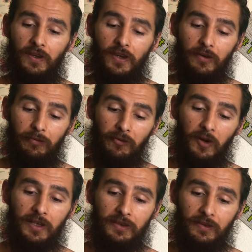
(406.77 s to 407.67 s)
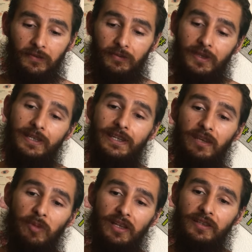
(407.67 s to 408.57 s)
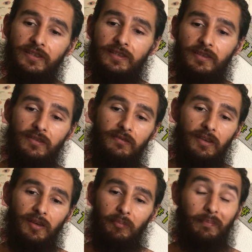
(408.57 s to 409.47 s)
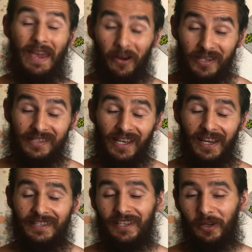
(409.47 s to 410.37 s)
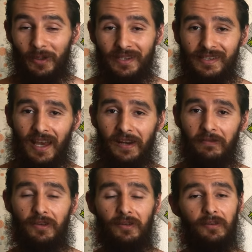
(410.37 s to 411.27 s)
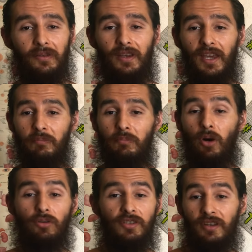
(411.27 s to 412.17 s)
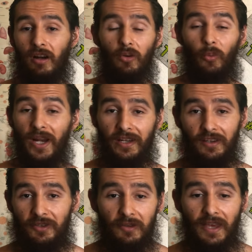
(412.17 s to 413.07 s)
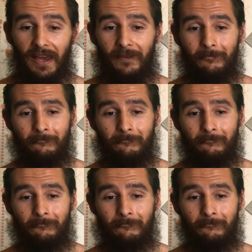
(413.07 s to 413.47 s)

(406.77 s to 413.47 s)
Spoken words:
confront the demons, parasites that are inside of you, and most aren't ready to do that.